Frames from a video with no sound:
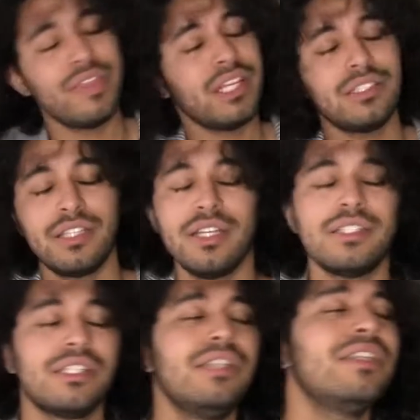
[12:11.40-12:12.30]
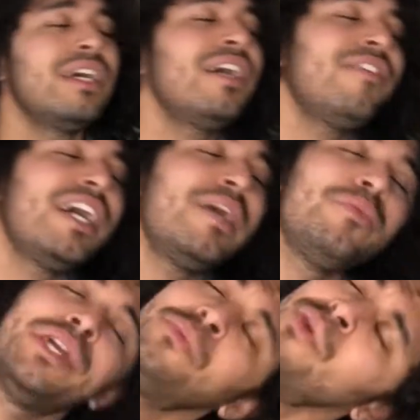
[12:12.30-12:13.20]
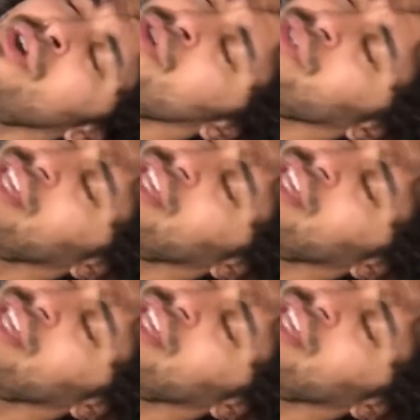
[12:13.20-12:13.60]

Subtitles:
This is a love that we won't